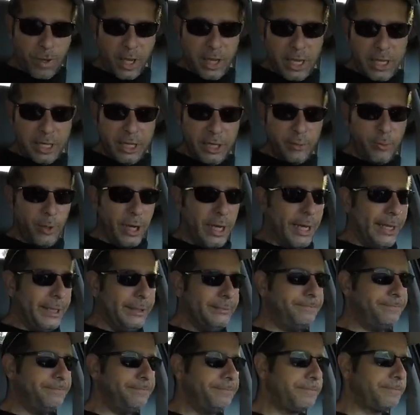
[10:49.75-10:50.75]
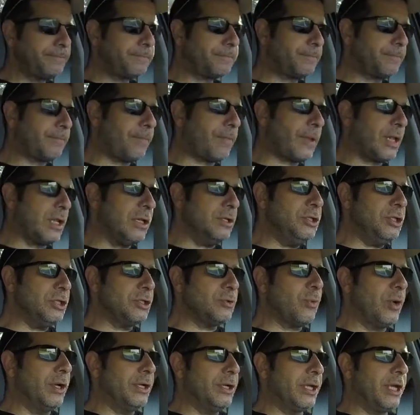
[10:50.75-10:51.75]
Anyway,
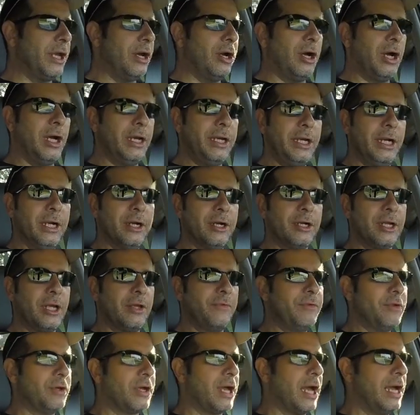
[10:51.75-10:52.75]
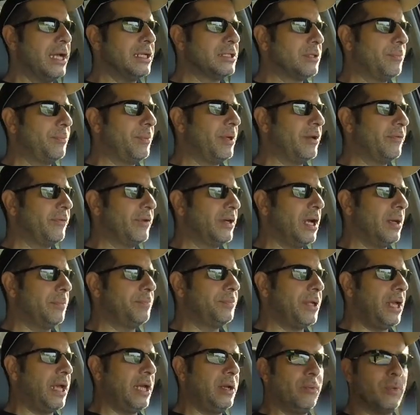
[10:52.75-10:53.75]
just wanted to get on here, give you guys a bit of an
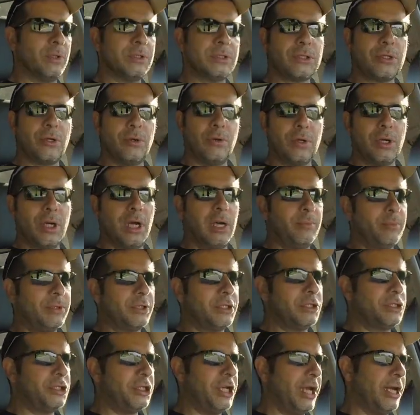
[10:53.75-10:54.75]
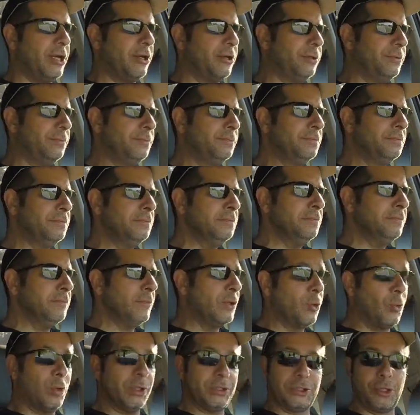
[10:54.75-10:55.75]
update, what's going on with the channel,
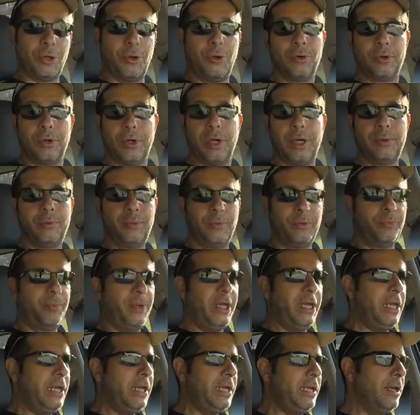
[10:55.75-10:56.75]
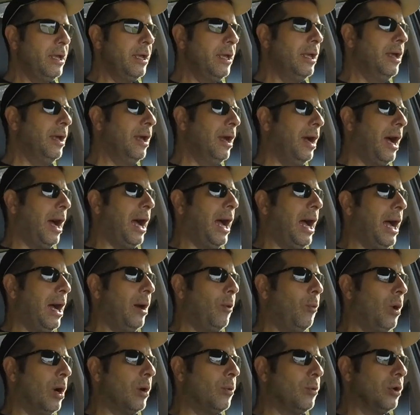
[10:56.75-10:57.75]
what's going on with me, uh,
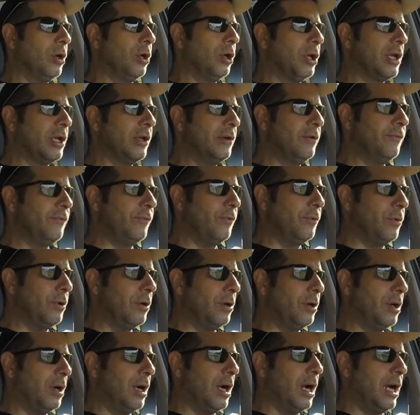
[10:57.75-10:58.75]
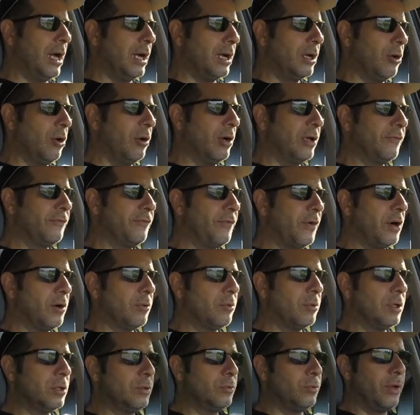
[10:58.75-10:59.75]
what we're looking for uh, going
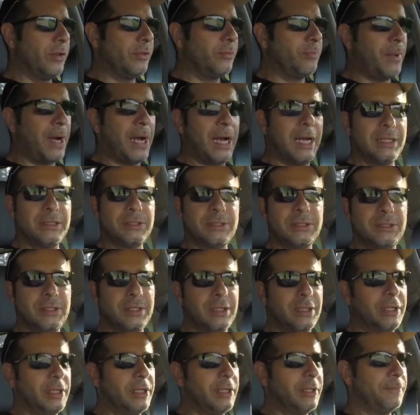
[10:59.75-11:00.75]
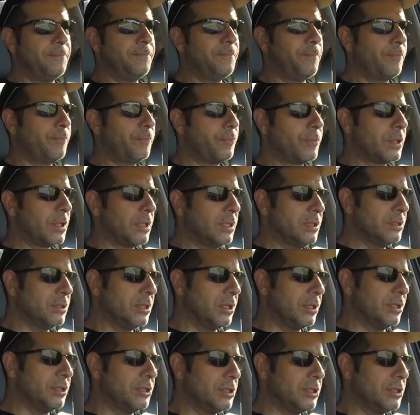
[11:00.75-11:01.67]
forward with mods to the to the